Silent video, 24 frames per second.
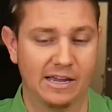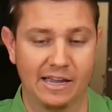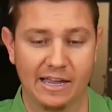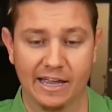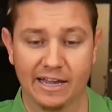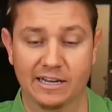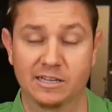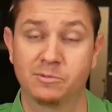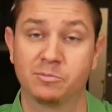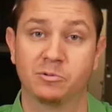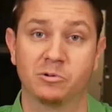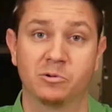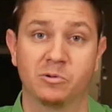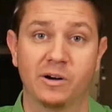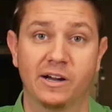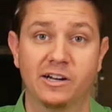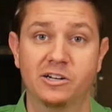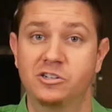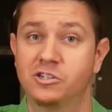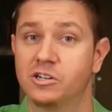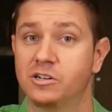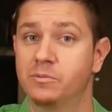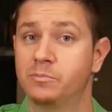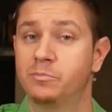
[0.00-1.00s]

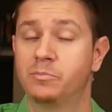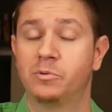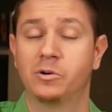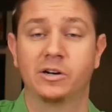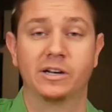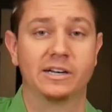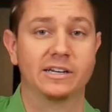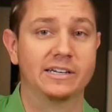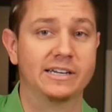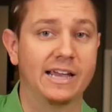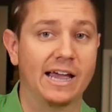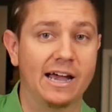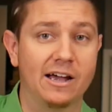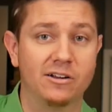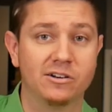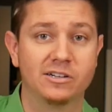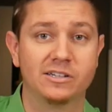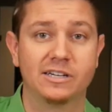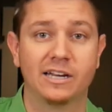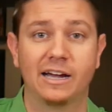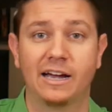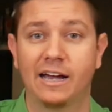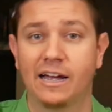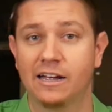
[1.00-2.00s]
Exploration, putting down
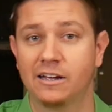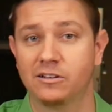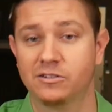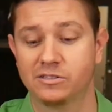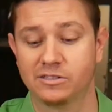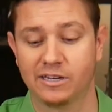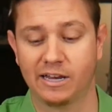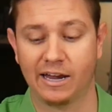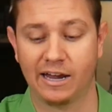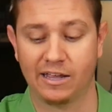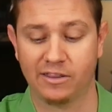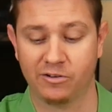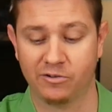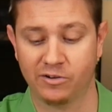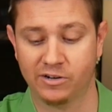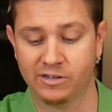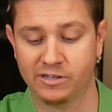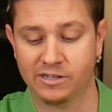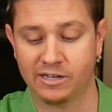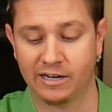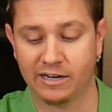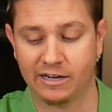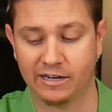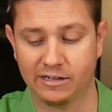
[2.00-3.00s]
tiles, gathering
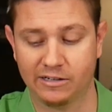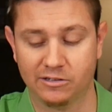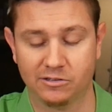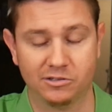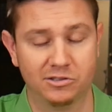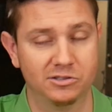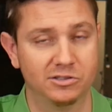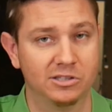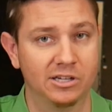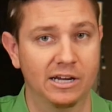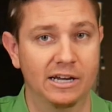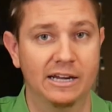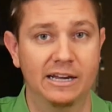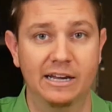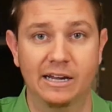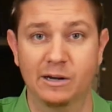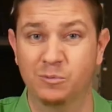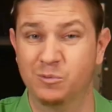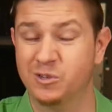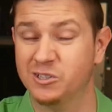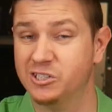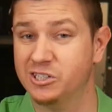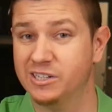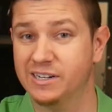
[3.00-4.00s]
tiles, and
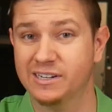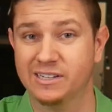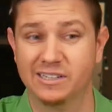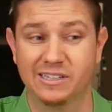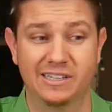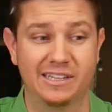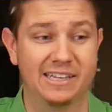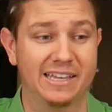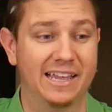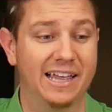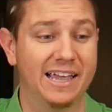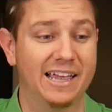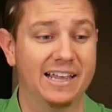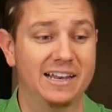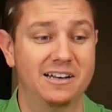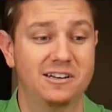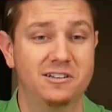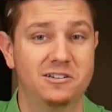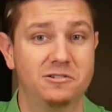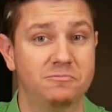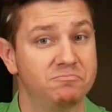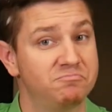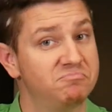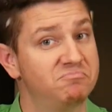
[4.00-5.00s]
once you get to the
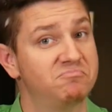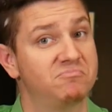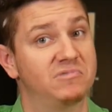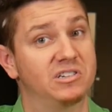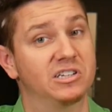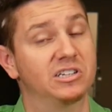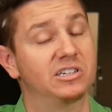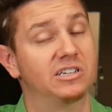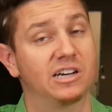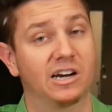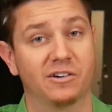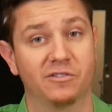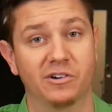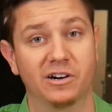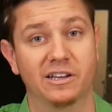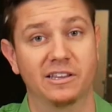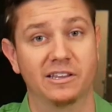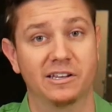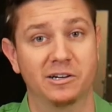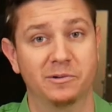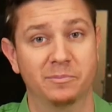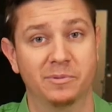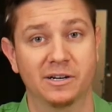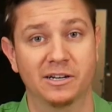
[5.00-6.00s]
end, discovering a
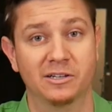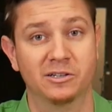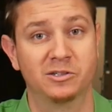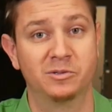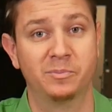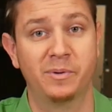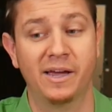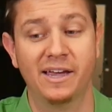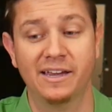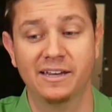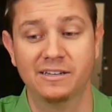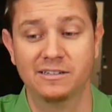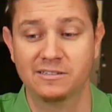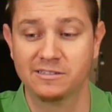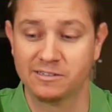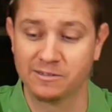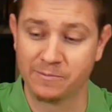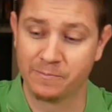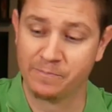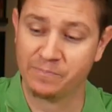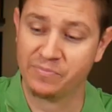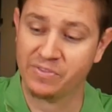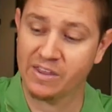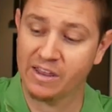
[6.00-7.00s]
little bit of space.
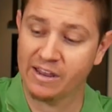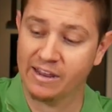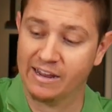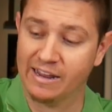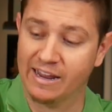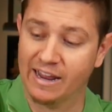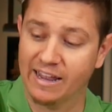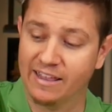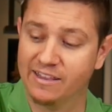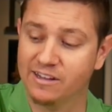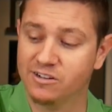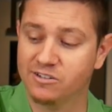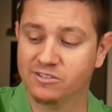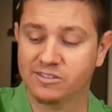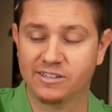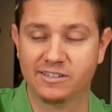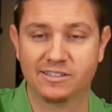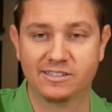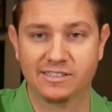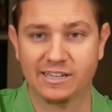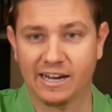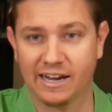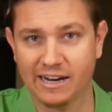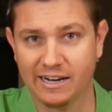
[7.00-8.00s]
And there's the
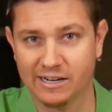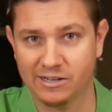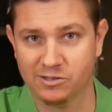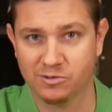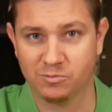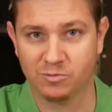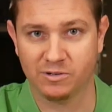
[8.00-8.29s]
science